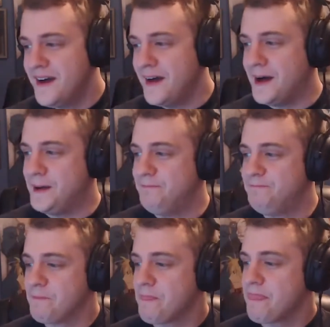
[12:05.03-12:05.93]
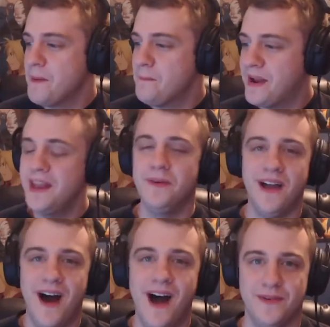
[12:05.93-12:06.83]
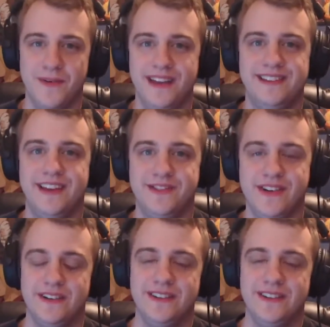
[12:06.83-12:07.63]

But anyway, Aquaman extended trailer.